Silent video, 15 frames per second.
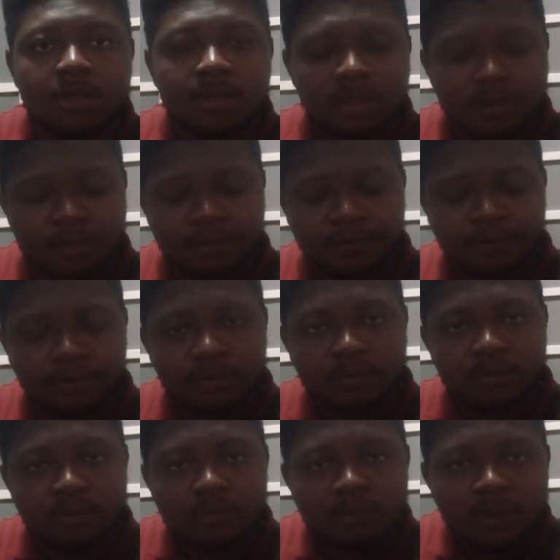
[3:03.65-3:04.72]
it.
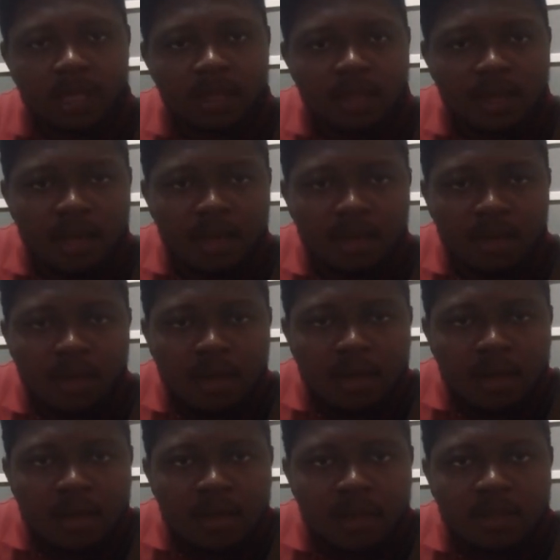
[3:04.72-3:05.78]
Yeah,
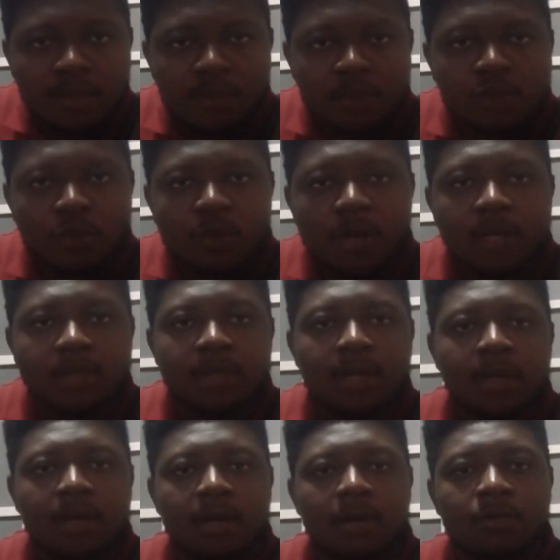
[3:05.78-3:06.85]
it's much quieter
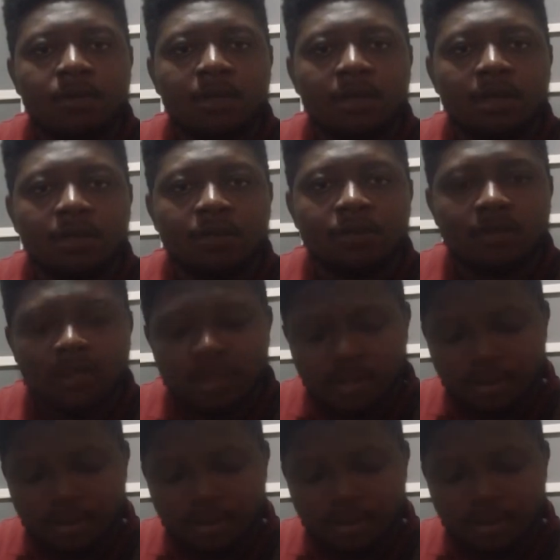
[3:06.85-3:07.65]
out here today.